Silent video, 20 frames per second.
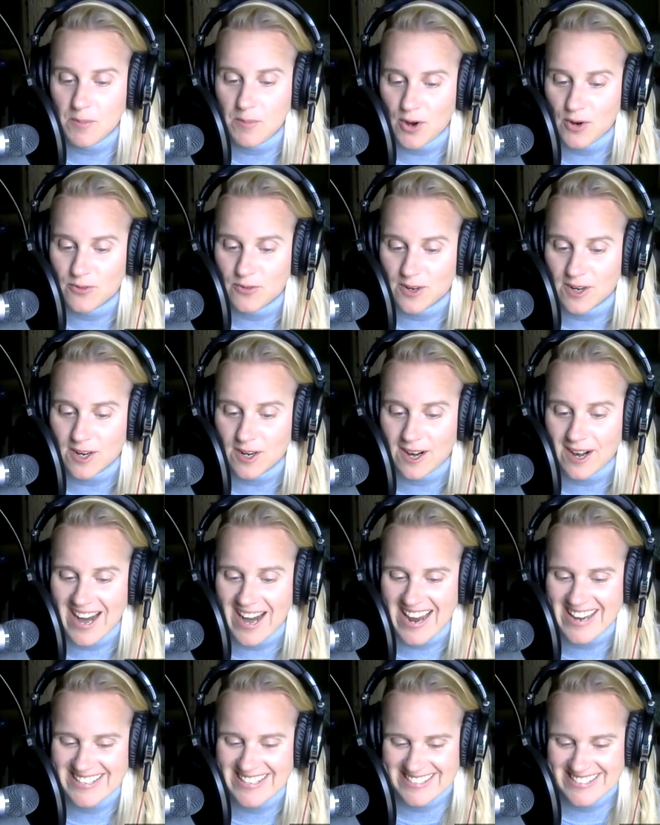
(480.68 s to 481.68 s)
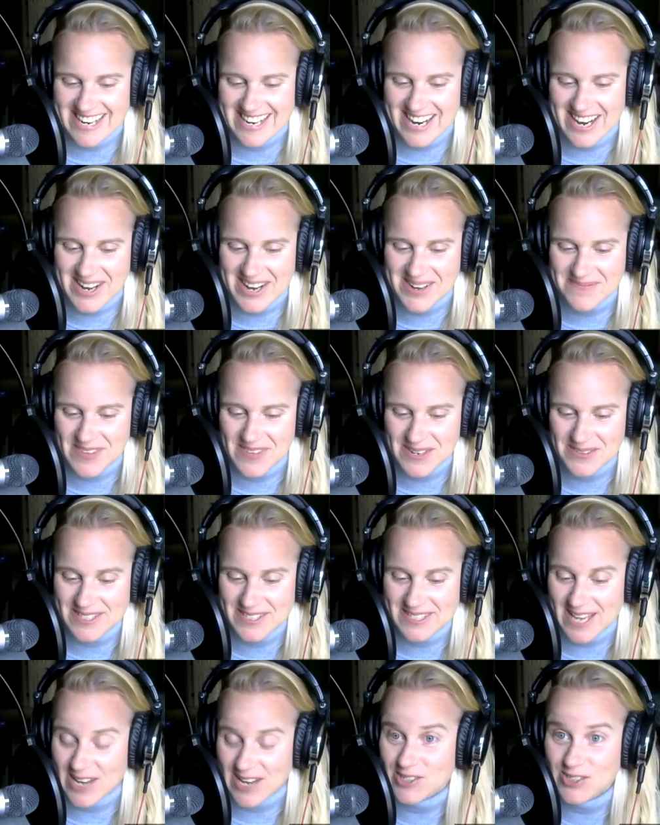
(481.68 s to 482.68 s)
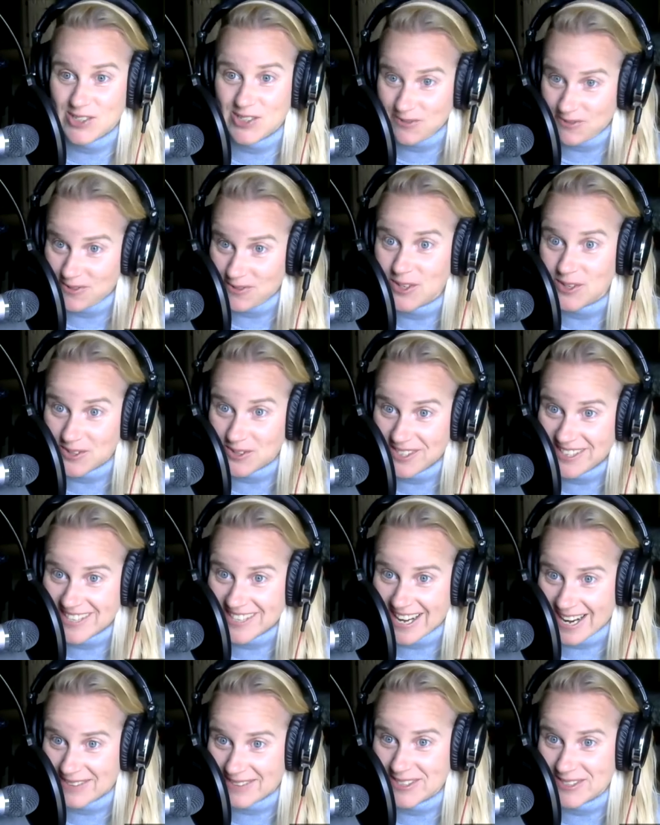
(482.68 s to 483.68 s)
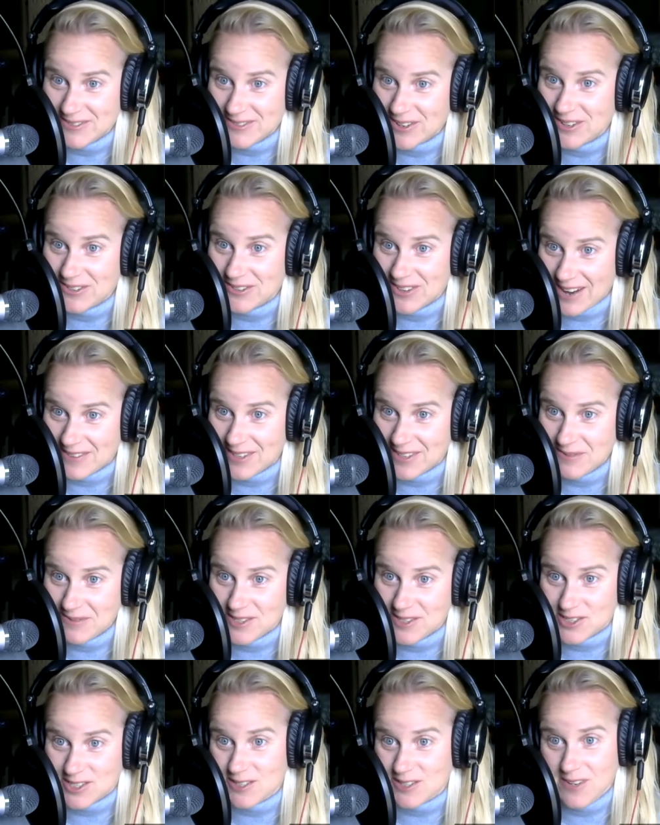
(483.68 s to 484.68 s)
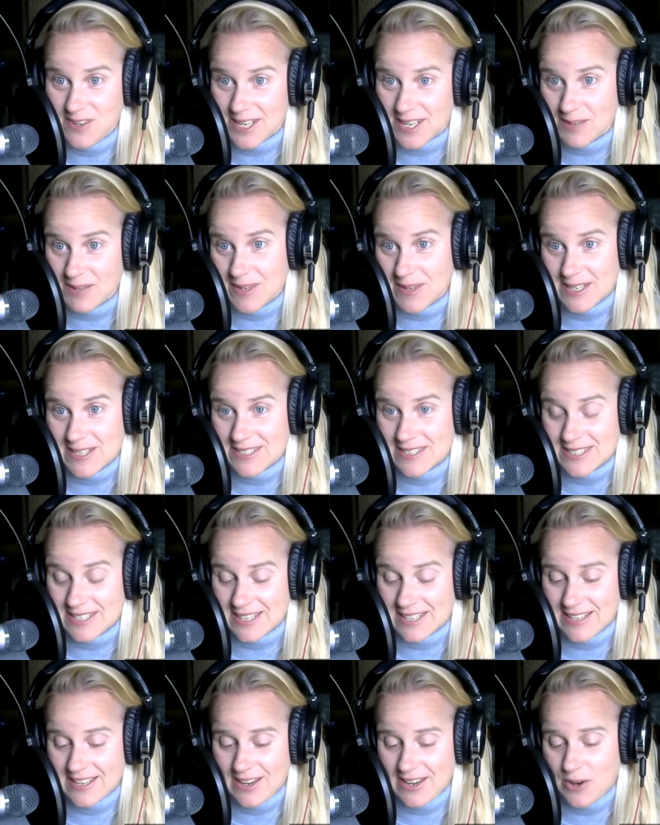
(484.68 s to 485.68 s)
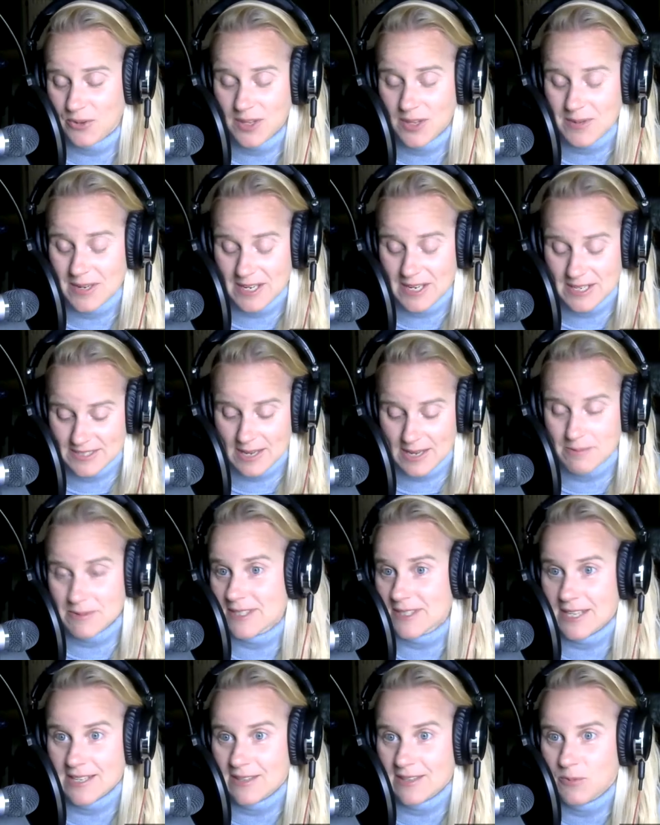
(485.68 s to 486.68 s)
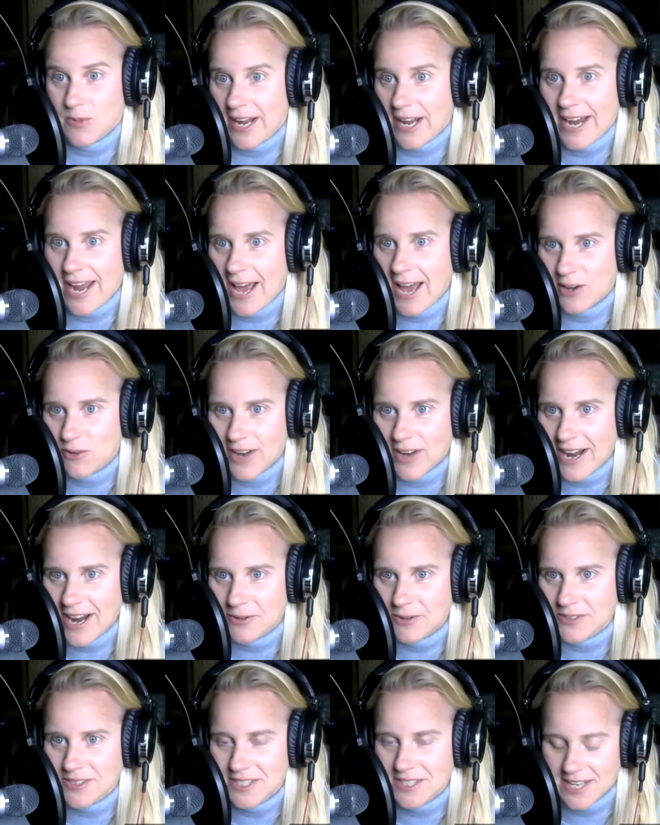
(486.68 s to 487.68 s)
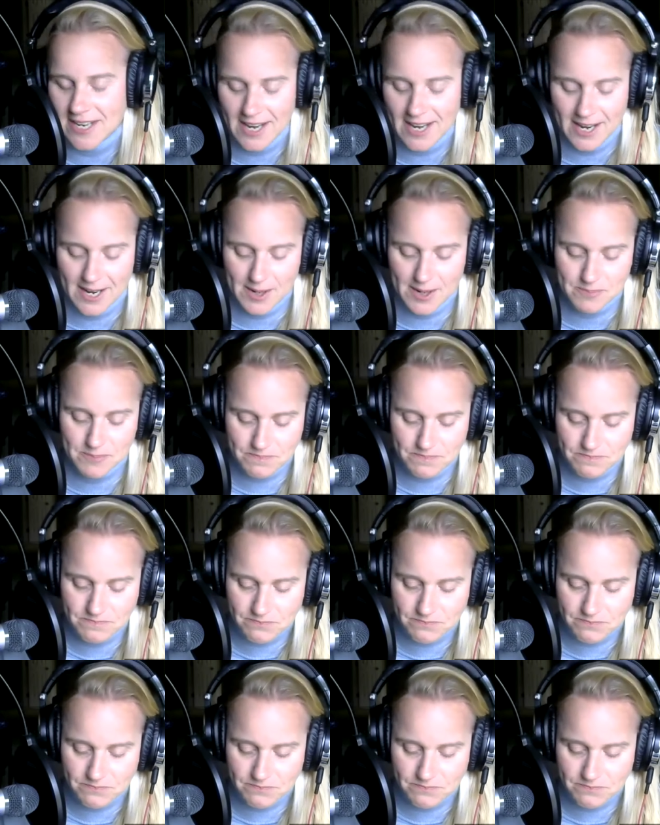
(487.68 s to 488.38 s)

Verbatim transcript: over, and um, it was actually food that I was photographing, which is funny because only because that was like what I had around. Um,